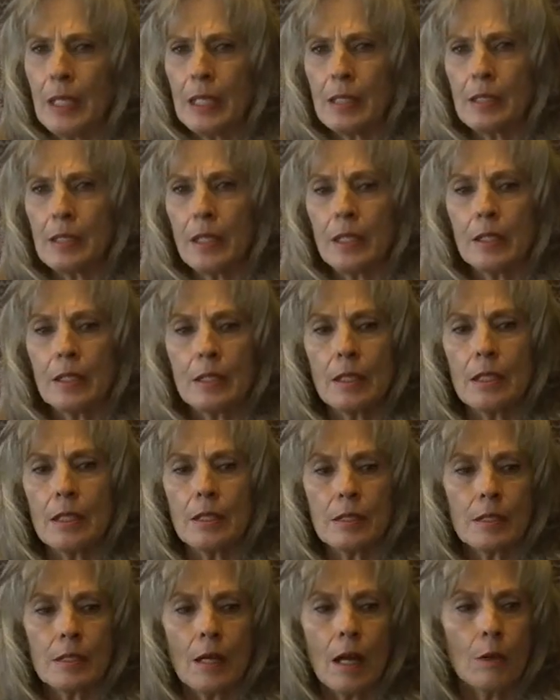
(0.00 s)
It's like
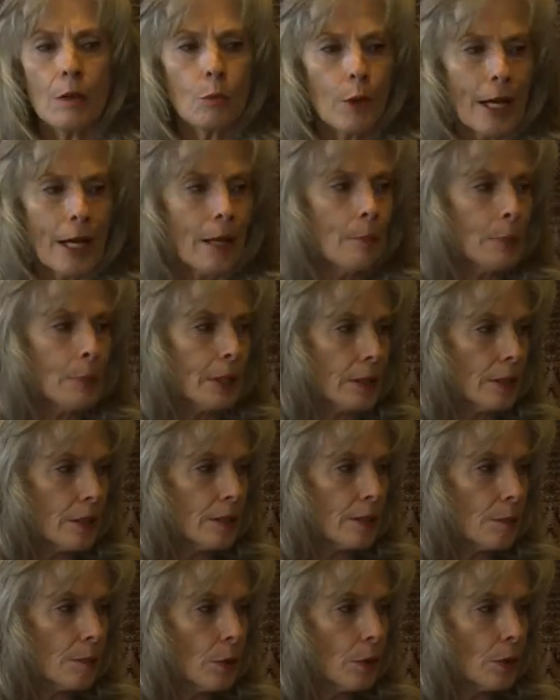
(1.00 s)
it's not rampant.
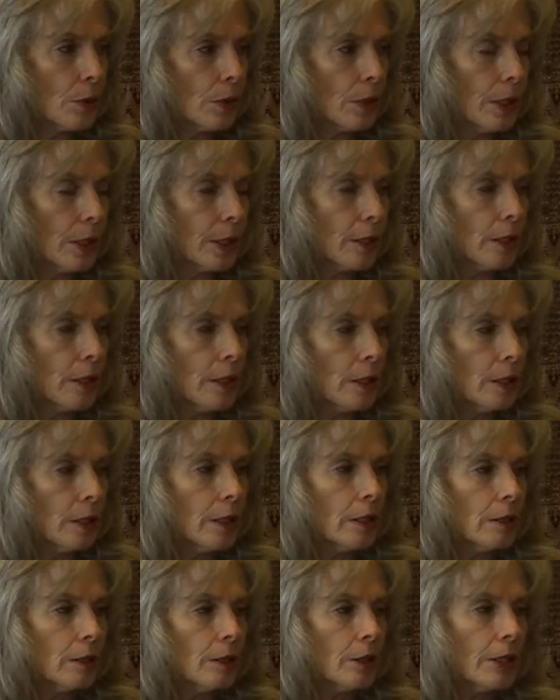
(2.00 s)
It's more like
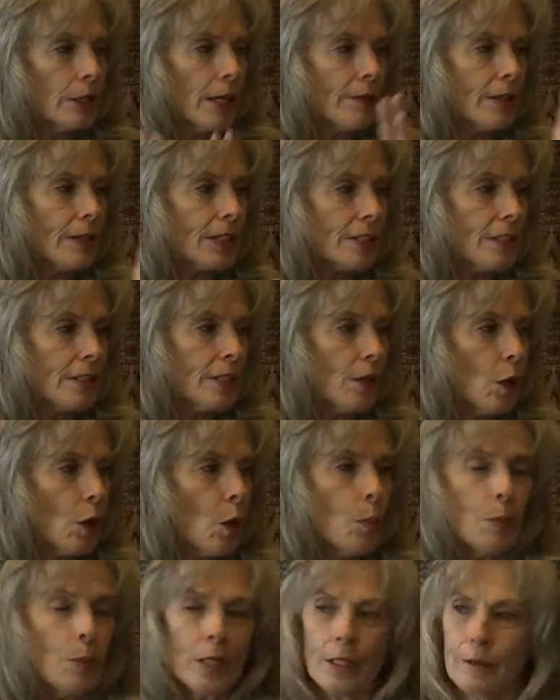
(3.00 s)
you're everything's in the
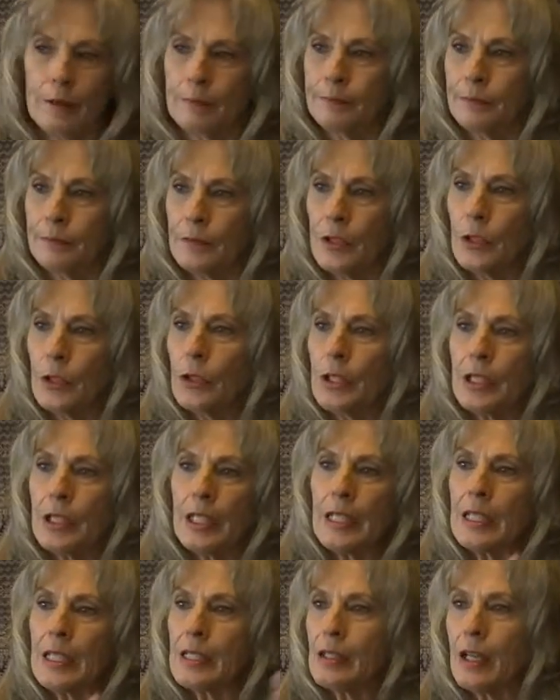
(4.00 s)
open.
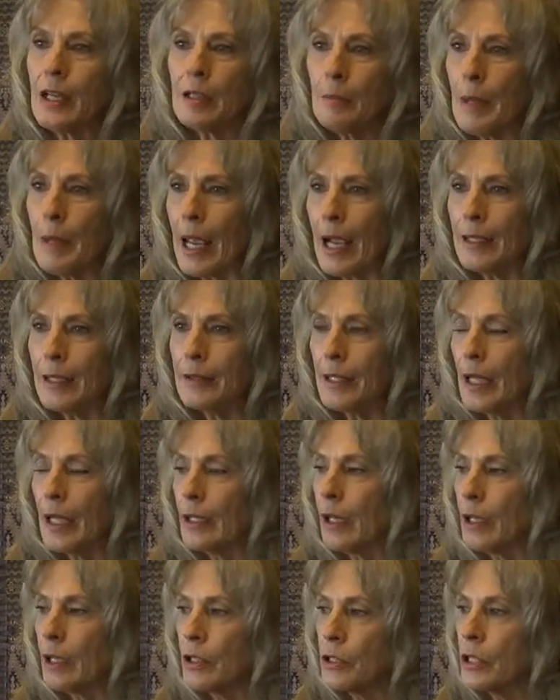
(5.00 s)
Nudity is not a bad thing,
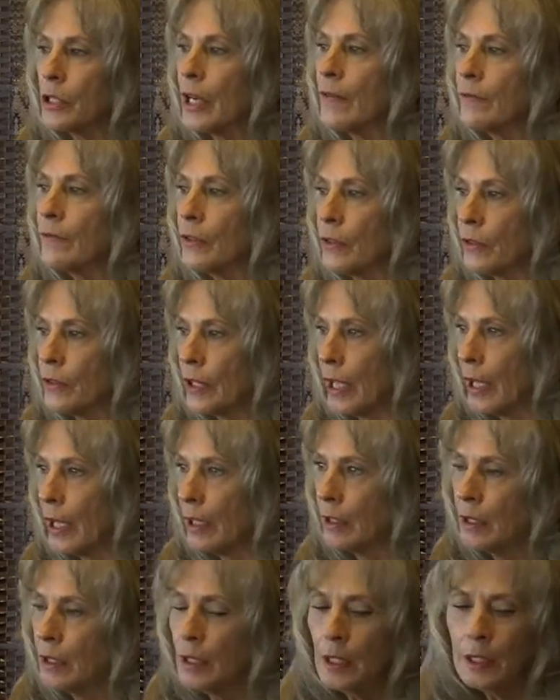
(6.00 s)
not a shameful thing.